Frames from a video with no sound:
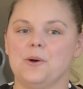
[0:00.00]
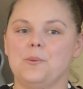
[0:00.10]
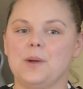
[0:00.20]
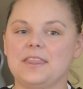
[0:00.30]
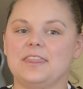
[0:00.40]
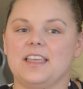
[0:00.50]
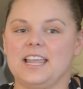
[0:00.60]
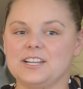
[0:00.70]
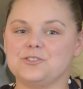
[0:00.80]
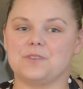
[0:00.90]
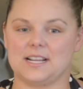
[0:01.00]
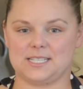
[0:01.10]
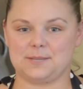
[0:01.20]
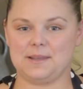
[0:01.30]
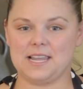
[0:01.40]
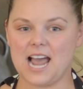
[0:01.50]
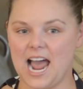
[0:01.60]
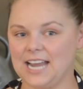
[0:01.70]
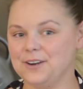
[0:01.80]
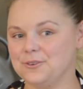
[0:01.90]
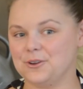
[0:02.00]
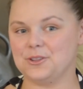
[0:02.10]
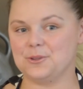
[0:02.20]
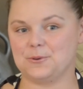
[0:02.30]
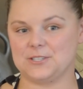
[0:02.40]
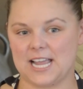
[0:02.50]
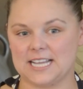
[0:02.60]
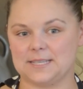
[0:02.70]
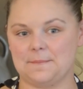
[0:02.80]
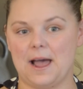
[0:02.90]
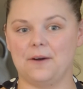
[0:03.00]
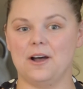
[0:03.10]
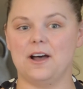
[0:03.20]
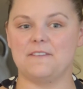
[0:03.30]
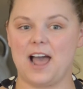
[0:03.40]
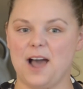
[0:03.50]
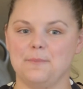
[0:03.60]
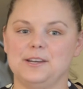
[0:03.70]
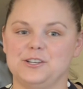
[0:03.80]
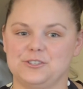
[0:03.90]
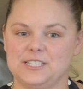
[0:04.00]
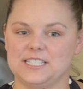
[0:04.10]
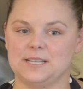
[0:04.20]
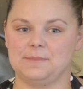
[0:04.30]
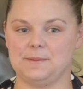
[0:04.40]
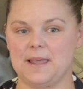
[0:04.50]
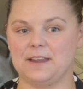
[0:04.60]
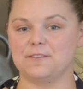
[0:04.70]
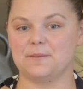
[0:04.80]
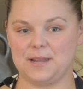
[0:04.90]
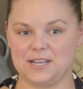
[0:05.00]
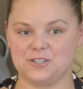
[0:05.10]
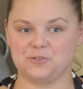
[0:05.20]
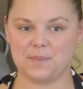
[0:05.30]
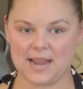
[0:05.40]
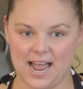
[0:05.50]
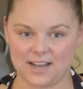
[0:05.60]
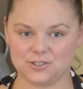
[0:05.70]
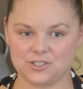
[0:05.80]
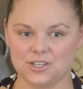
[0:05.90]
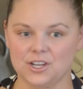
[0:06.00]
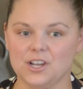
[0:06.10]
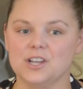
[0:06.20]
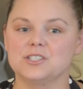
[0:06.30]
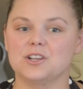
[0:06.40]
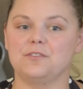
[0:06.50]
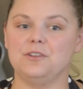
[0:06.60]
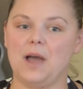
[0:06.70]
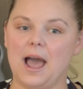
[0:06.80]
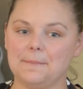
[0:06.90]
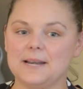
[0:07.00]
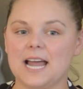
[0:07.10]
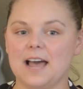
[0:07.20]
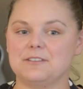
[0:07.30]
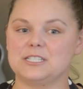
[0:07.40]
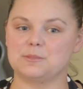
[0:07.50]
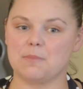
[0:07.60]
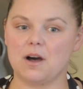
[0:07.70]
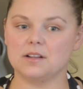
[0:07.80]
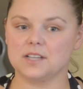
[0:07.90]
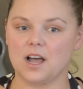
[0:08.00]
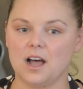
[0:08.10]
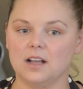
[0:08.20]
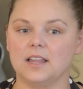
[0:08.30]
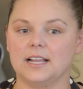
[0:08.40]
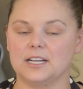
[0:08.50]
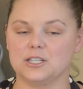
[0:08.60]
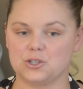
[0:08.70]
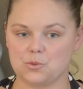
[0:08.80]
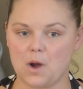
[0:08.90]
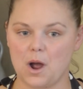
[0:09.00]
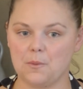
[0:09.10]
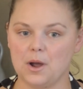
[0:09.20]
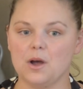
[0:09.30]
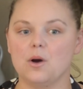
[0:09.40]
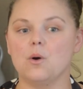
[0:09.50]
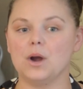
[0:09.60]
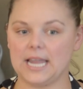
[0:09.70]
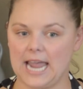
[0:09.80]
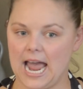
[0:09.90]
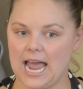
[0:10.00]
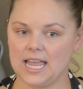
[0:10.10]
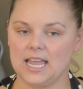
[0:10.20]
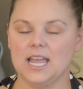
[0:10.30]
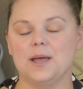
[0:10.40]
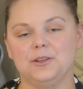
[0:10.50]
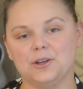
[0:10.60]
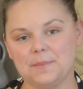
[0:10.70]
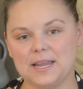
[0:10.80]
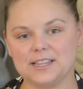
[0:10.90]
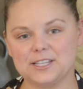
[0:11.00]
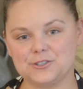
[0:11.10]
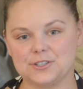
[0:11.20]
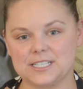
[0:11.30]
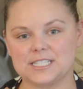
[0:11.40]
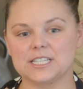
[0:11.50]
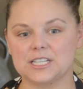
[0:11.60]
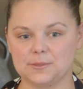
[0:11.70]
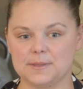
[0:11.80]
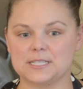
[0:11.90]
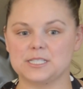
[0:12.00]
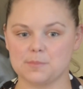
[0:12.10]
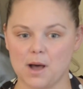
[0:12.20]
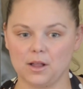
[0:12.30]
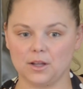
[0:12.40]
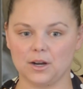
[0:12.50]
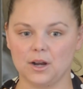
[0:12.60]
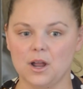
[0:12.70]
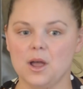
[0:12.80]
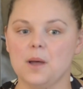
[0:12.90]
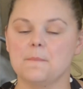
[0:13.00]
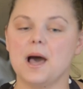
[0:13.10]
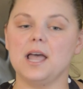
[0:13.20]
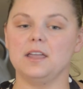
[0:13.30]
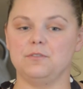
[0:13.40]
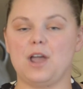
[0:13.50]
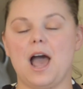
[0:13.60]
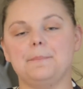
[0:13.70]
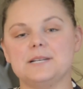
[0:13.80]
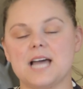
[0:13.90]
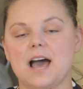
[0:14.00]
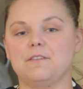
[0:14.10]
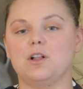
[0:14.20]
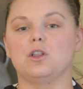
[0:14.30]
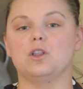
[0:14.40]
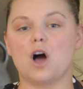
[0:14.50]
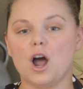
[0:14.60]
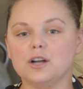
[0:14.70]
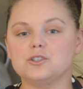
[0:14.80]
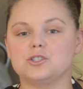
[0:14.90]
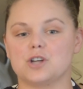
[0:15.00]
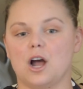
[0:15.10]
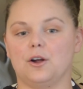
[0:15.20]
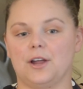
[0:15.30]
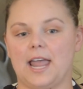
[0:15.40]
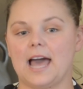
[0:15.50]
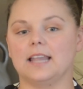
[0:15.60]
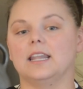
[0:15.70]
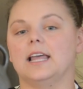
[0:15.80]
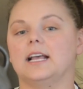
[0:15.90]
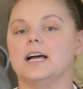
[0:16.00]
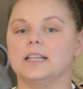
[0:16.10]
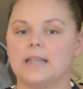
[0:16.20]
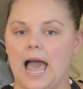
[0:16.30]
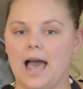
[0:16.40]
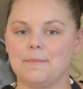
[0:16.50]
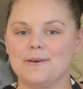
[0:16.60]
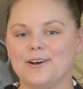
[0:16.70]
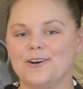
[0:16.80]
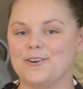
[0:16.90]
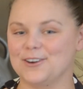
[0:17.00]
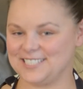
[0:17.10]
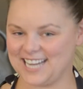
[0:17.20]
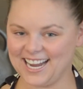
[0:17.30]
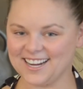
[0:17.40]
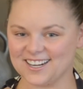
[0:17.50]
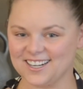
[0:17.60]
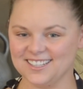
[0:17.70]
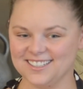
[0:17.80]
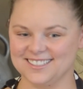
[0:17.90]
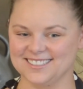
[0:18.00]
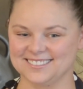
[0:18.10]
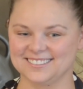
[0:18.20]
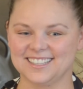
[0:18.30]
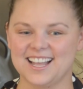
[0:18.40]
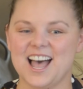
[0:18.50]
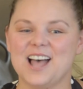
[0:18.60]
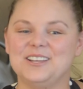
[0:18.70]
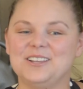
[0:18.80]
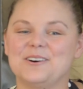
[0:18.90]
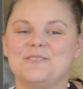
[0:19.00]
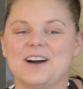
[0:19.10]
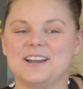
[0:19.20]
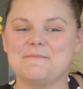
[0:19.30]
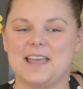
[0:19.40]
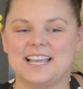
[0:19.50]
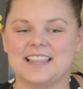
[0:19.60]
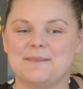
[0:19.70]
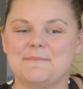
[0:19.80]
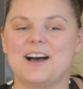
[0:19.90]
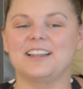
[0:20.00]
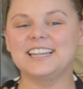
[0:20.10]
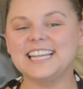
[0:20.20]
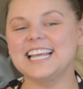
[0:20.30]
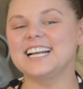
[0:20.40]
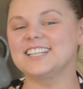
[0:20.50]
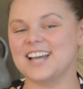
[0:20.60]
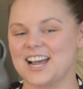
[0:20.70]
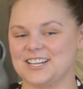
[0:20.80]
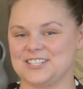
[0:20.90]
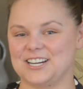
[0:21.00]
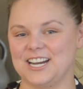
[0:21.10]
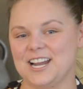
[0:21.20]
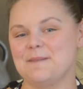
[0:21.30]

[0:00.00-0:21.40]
With each recipe, I don't know the precise amount of how many treats can be made from each batch. So if you happen to have a small dog like a Chihuahua or a cat, you'll make the treats a little bit smaller. But if you happen to have a large dog or cat like a lab or a tiger, you'll want to make them a little larger.